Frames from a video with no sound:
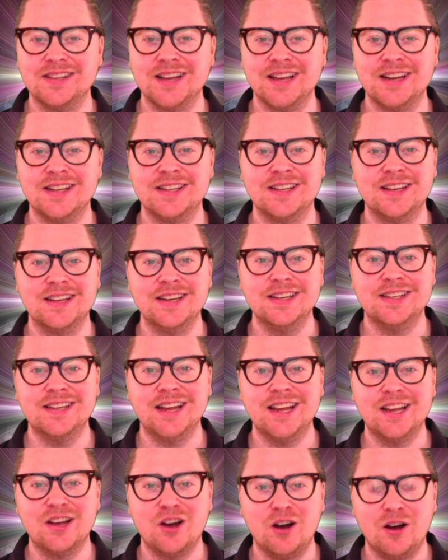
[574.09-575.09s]
and it's going to
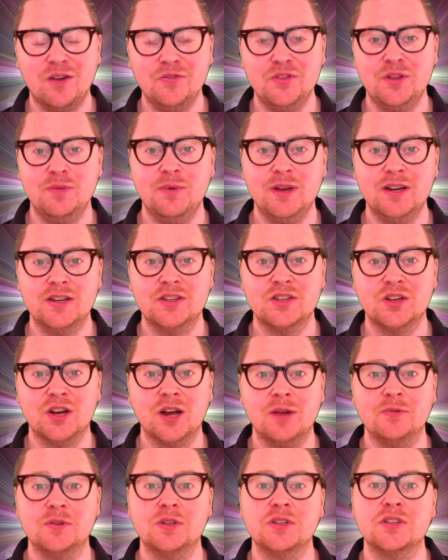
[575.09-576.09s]
take half the amount of
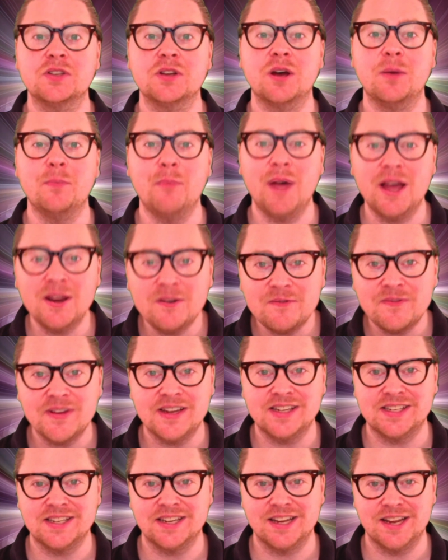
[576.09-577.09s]
time to start
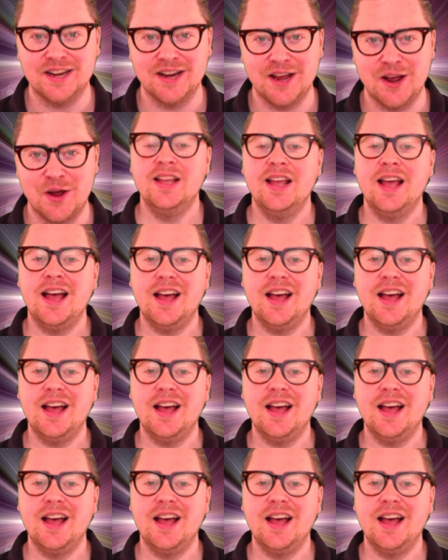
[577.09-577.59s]
manifesting it now.